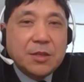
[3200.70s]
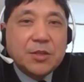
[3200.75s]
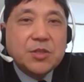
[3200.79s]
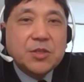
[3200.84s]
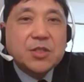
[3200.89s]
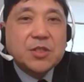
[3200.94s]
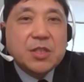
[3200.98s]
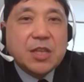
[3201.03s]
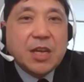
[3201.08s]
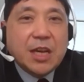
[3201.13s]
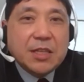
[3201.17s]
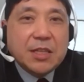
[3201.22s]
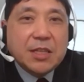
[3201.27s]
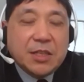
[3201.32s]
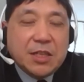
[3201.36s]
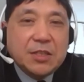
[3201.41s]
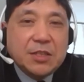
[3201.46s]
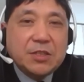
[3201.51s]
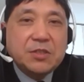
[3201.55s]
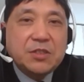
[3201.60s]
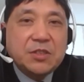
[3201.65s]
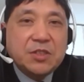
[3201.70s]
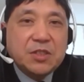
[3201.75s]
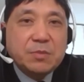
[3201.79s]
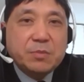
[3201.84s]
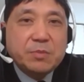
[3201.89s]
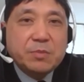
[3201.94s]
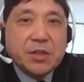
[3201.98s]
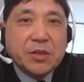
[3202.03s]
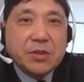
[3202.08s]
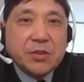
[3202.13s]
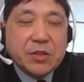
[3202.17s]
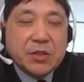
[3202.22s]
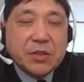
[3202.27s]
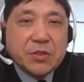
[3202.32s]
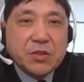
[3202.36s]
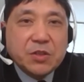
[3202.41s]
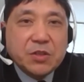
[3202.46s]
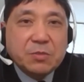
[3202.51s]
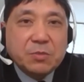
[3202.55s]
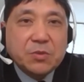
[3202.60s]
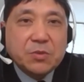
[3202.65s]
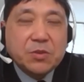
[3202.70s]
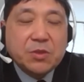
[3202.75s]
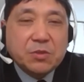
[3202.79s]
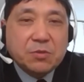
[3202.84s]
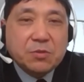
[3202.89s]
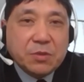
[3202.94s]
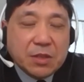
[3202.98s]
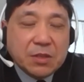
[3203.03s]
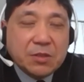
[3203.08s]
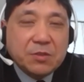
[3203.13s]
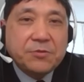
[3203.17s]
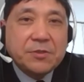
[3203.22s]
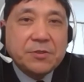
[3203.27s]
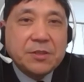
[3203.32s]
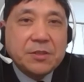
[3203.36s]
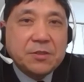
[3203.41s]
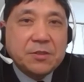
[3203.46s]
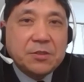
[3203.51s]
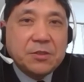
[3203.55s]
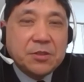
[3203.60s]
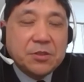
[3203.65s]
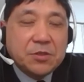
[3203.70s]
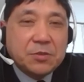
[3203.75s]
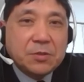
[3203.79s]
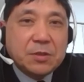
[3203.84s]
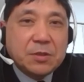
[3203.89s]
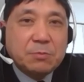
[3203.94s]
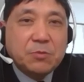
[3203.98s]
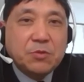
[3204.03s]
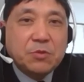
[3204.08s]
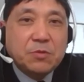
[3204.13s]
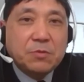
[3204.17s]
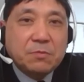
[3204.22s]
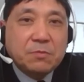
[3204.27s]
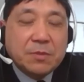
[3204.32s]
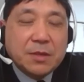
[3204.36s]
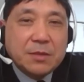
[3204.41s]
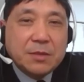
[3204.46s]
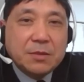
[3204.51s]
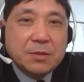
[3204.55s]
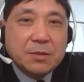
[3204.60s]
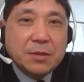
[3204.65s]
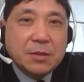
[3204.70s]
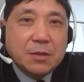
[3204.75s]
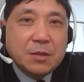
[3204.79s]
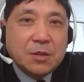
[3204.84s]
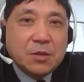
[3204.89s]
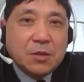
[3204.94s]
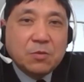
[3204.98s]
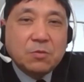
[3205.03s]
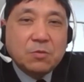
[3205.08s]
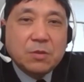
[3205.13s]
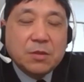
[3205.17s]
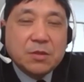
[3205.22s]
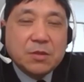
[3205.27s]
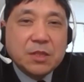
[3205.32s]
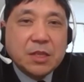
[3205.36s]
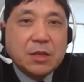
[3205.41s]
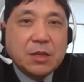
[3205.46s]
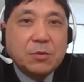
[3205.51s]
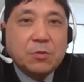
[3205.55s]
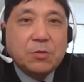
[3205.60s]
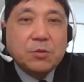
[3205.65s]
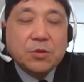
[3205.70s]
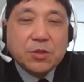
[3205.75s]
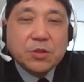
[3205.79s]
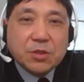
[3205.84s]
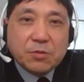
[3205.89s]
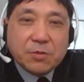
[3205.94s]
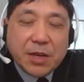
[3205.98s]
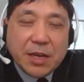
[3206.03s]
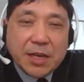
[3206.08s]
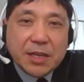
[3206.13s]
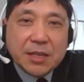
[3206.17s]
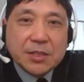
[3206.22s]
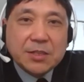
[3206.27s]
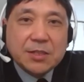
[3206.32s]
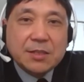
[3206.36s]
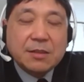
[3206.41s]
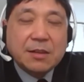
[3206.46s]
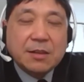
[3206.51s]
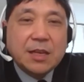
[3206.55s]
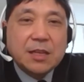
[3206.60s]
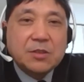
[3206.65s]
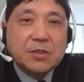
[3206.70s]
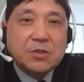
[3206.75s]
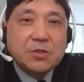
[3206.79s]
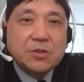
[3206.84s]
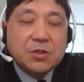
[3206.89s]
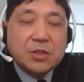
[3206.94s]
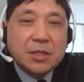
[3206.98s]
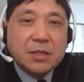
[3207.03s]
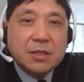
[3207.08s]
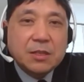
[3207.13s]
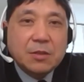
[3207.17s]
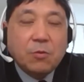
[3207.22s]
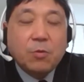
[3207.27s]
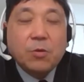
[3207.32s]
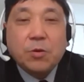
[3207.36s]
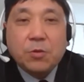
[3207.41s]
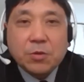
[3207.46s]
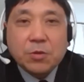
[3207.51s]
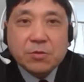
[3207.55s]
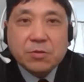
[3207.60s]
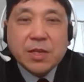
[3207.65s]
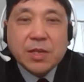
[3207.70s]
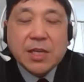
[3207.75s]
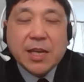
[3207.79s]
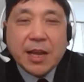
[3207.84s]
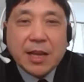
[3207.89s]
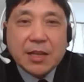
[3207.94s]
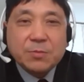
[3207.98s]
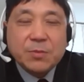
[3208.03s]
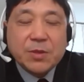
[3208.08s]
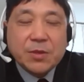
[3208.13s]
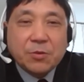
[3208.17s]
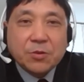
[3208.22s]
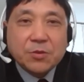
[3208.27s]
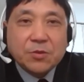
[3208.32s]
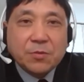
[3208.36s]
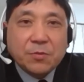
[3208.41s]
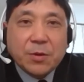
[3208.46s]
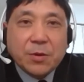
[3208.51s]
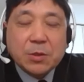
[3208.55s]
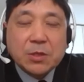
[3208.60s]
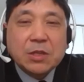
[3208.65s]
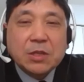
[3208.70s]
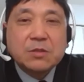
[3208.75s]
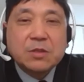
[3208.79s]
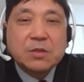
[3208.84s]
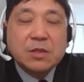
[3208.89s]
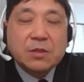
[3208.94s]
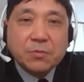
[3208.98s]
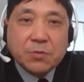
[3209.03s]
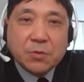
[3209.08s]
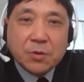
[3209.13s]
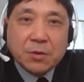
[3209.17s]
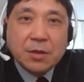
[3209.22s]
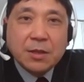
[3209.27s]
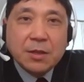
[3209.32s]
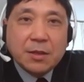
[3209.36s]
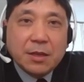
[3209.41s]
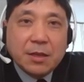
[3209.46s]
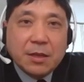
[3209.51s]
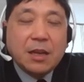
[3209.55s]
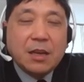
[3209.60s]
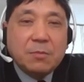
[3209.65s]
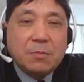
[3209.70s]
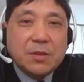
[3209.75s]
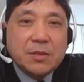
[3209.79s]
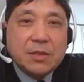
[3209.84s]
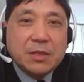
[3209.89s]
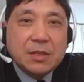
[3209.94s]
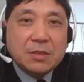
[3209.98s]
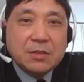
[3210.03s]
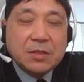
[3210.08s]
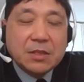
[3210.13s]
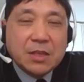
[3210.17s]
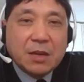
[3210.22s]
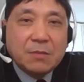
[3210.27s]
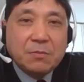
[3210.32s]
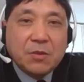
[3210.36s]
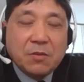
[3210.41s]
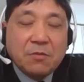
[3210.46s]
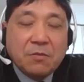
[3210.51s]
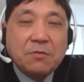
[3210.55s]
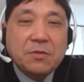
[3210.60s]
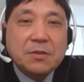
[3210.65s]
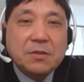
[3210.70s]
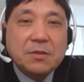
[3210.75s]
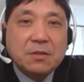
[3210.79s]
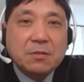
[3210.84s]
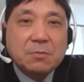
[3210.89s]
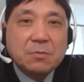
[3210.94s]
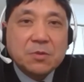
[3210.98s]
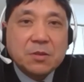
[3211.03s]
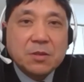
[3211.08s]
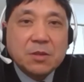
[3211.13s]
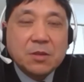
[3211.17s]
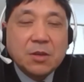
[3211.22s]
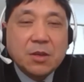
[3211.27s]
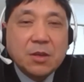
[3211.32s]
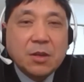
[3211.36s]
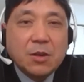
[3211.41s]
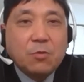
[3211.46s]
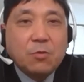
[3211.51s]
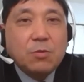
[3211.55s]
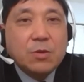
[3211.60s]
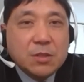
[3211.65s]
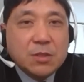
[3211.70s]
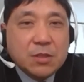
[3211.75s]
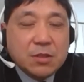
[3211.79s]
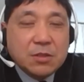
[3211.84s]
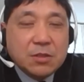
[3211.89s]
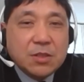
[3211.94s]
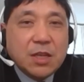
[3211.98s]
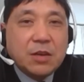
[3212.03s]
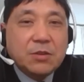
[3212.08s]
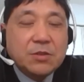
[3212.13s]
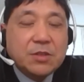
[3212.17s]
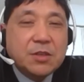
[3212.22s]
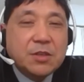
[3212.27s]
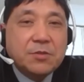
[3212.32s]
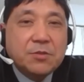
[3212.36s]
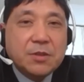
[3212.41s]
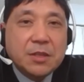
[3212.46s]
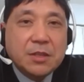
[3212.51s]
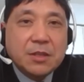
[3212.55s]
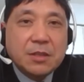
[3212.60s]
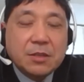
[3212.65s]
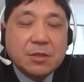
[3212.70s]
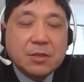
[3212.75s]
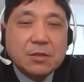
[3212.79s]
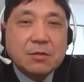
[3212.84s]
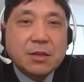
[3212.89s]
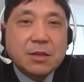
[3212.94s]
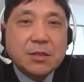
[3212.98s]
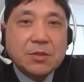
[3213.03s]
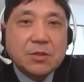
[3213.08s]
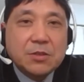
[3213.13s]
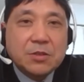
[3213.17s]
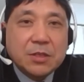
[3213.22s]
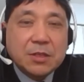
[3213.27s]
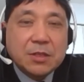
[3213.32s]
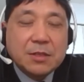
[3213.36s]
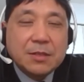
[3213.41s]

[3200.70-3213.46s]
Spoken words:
Chinese experience of strict restrictions of movement, or the Australian strategy. Well, Australia has been also very successful in limiting the number of victims, or the South Korean strategy.